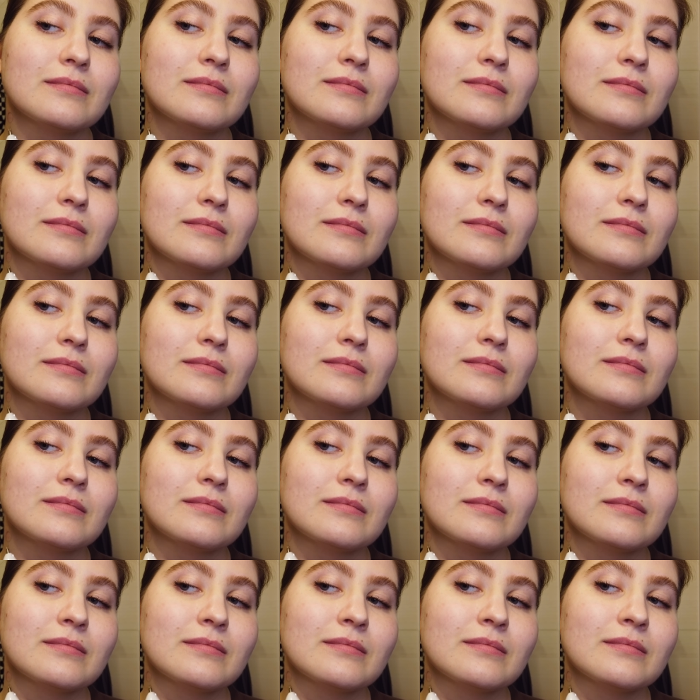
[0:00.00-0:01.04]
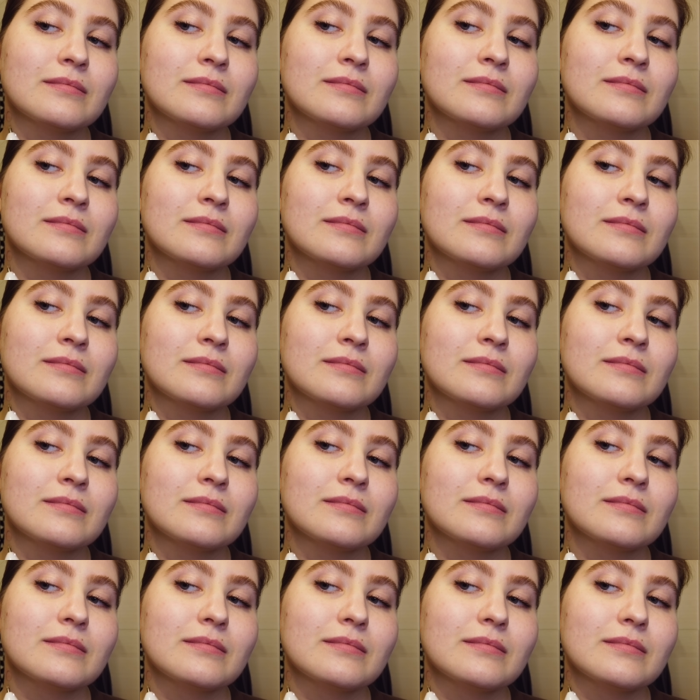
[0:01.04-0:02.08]

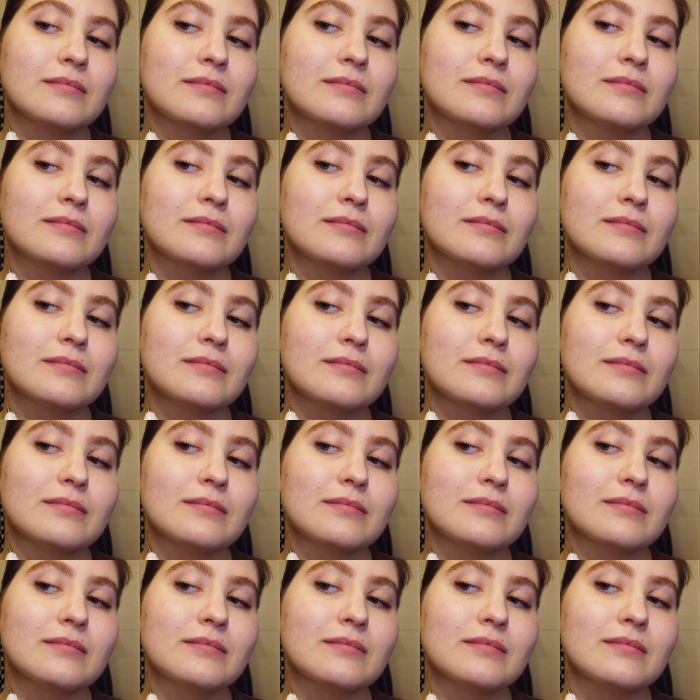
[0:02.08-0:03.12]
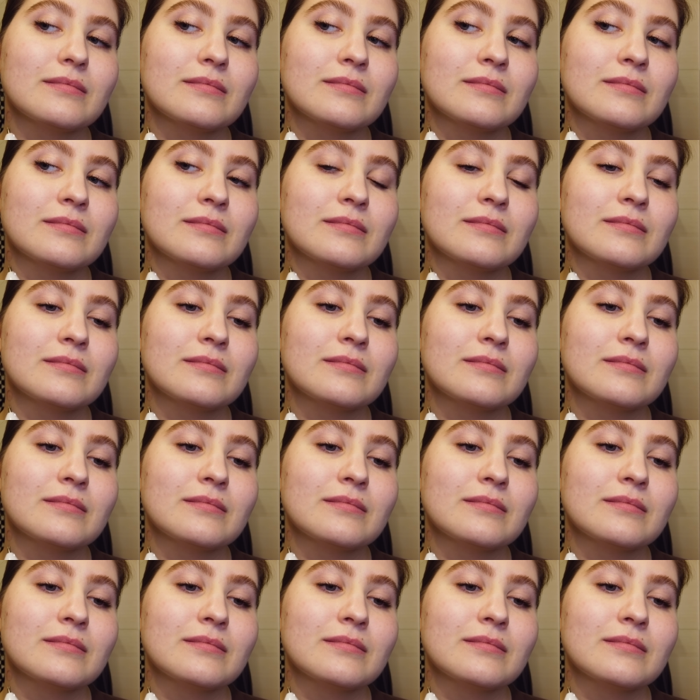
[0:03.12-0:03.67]
(silence)